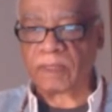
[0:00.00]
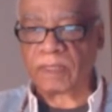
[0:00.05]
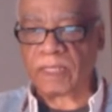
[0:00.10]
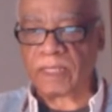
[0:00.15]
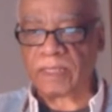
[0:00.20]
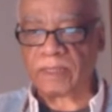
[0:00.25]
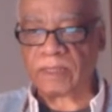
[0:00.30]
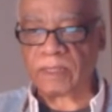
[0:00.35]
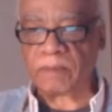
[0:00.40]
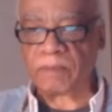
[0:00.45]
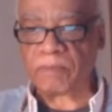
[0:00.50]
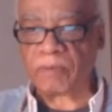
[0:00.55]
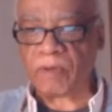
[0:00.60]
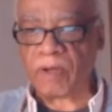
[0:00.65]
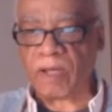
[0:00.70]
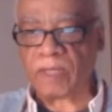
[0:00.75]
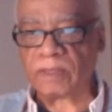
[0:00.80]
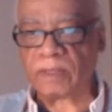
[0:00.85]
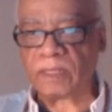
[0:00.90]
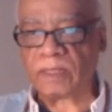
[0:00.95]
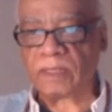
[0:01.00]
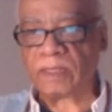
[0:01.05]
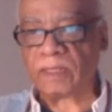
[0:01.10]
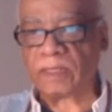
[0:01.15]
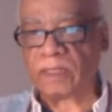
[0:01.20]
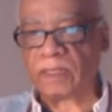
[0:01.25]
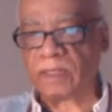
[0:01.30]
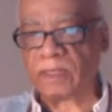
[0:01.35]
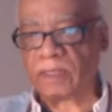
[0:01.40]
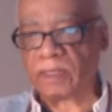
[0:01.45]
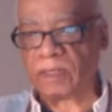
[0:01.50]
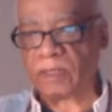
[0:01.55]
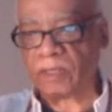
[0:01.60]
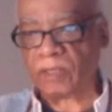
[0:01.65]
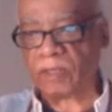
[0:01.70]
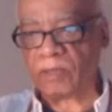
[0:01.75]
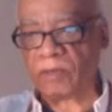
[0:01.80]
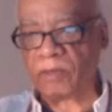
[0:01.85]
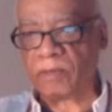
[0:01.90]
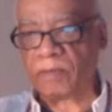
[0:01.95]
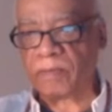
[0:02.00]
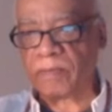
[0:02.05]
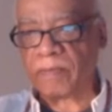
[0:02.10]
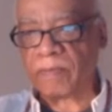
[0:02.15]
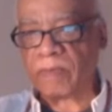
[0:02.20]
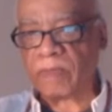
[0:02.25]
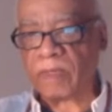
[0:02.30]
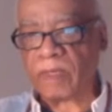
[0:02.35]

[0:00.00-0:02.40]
the cleansing process is to